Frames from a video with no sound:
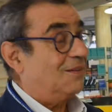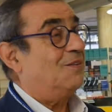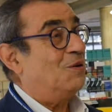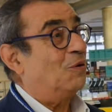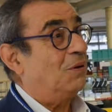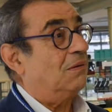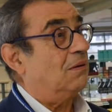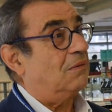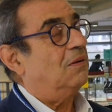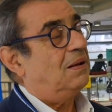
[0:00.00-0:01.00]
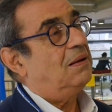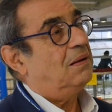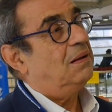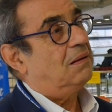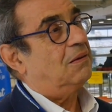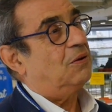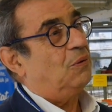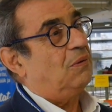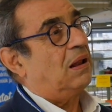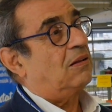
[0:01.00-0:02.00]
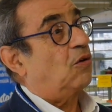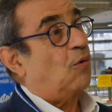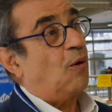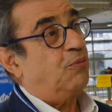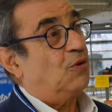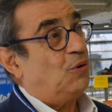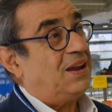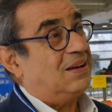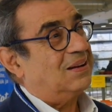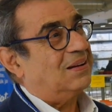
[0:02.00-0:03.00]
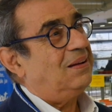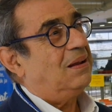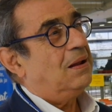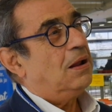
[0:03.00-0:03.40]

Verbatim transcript: theories. That, so that are obsolete. Hmm?